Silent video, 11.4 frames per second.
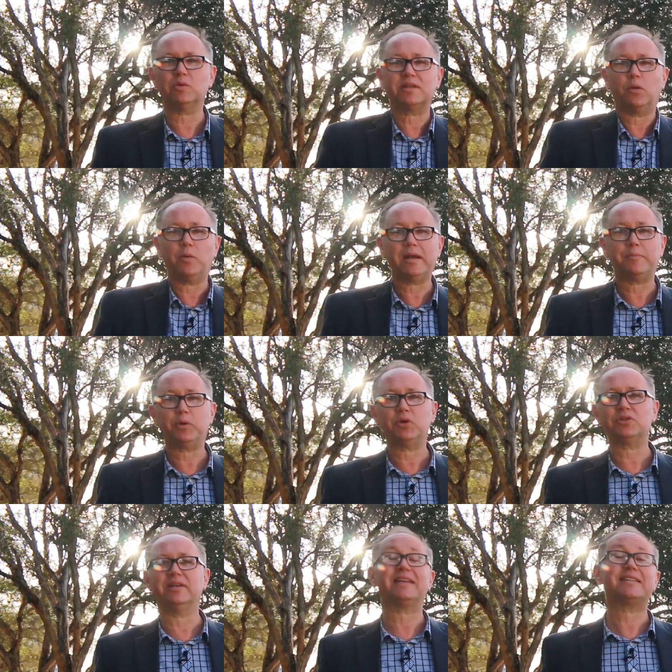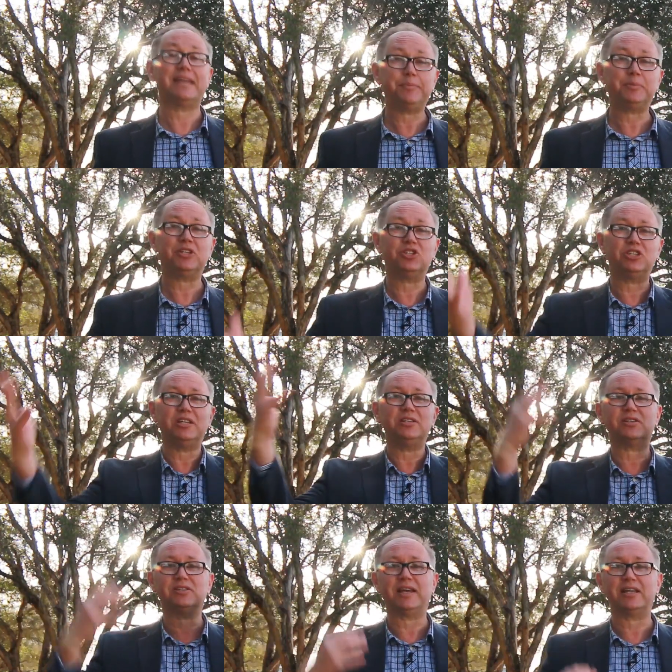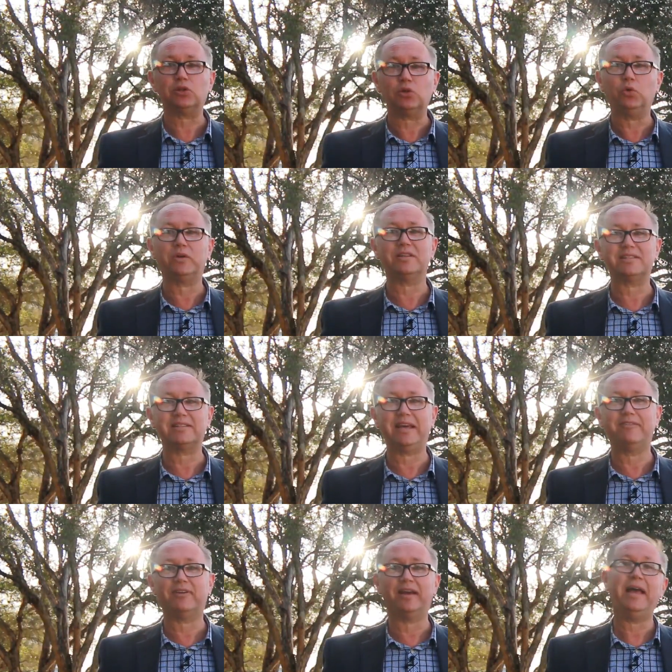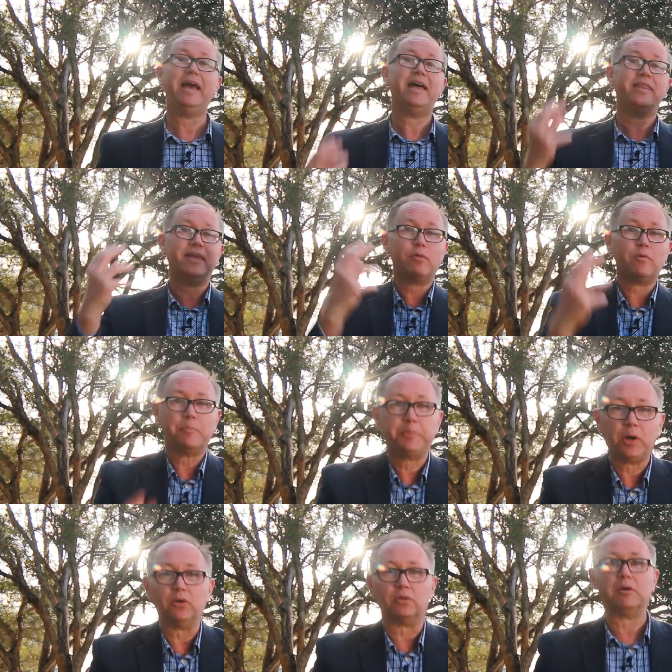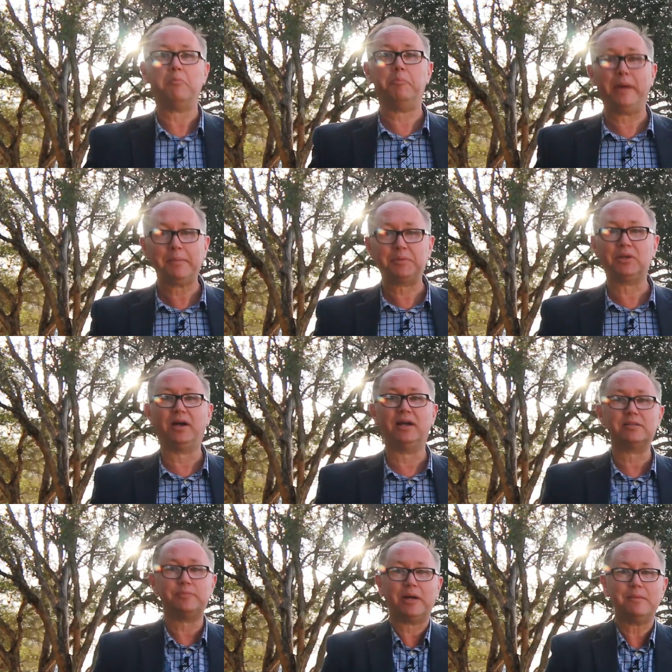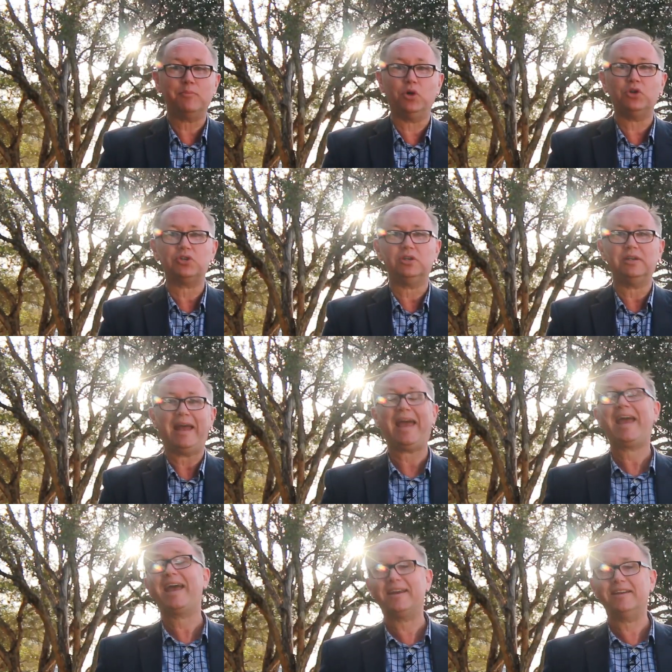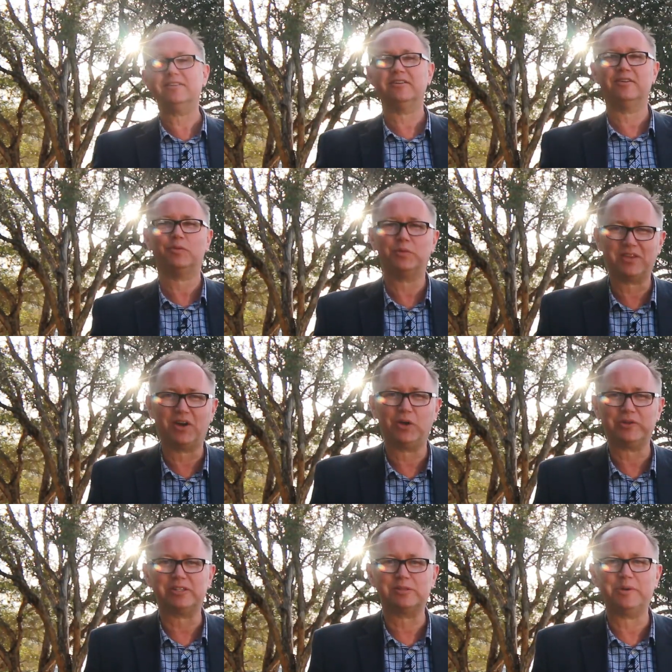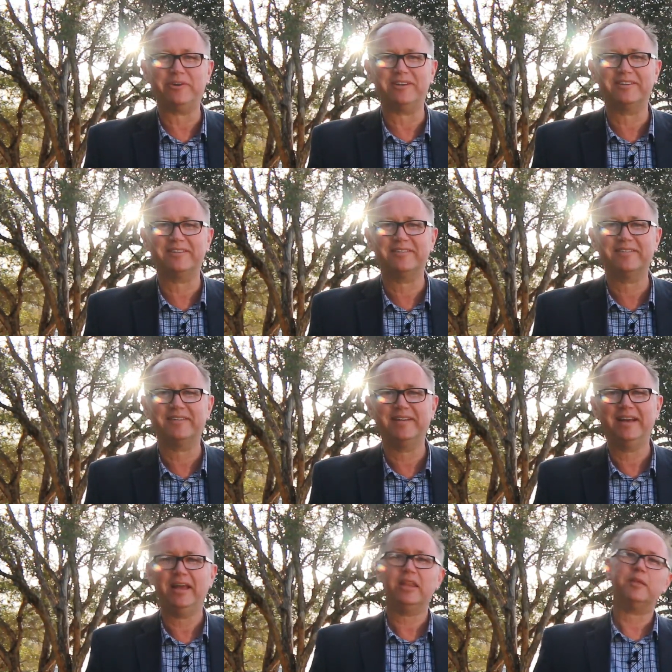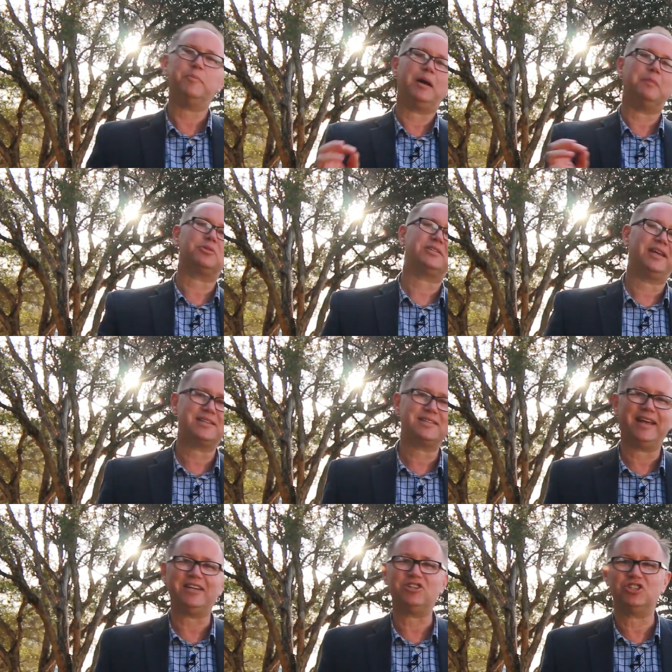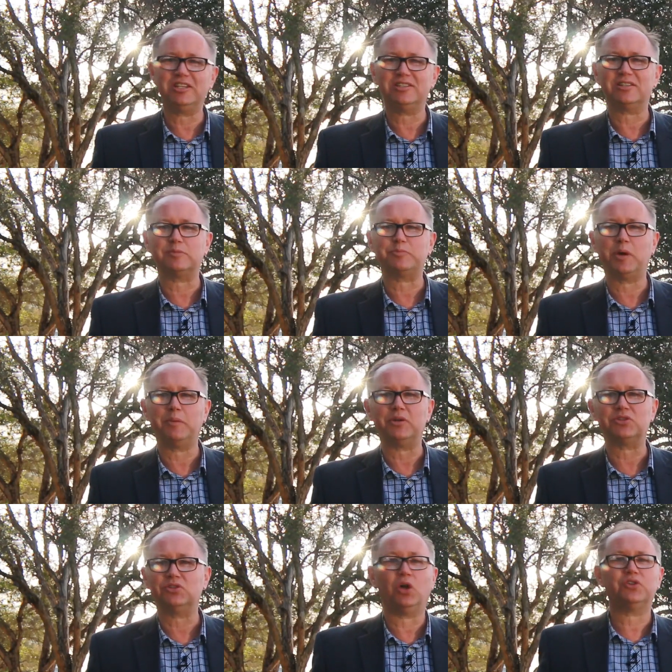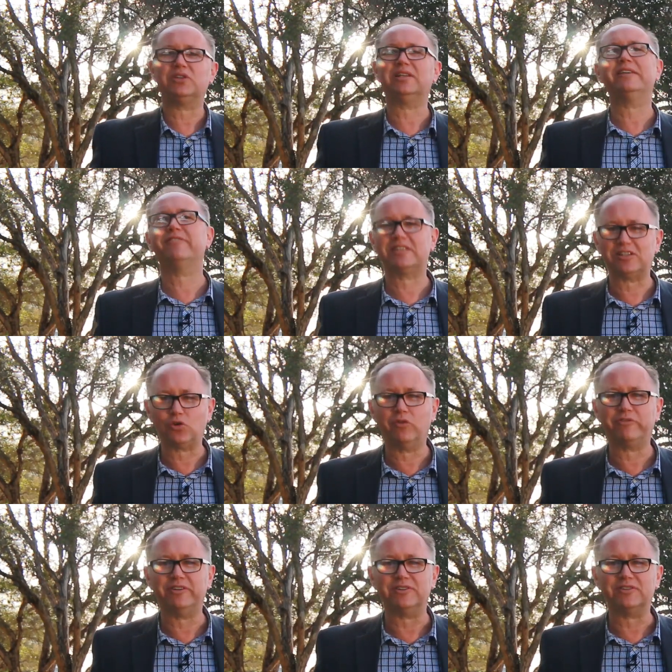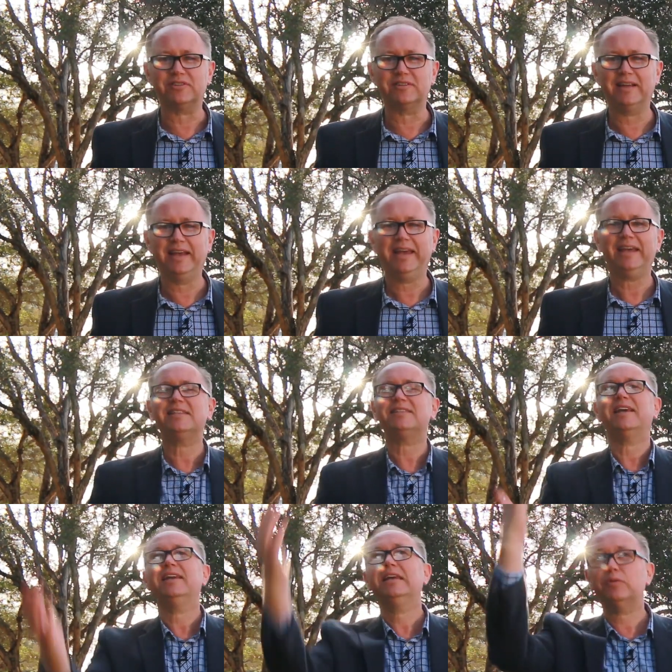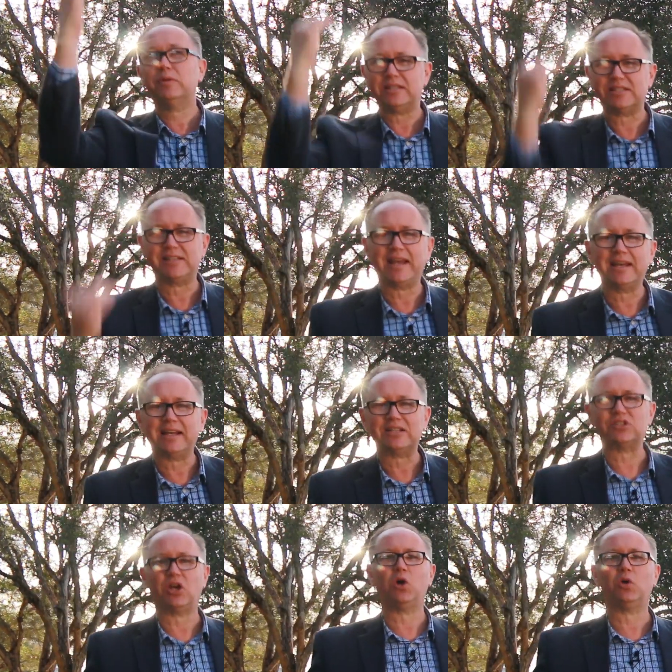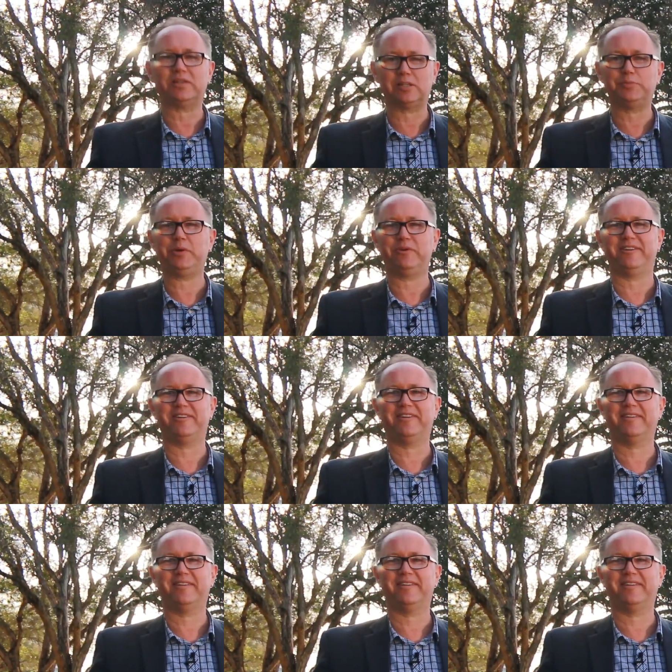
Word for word: was that when a person accepted Jesus as Lord and Saviour, they were both baptized by immersion and with the Holy Spirit. The Bible says that Jesus promised not to leave us as orphans. He said He would send us the Holy Spirit.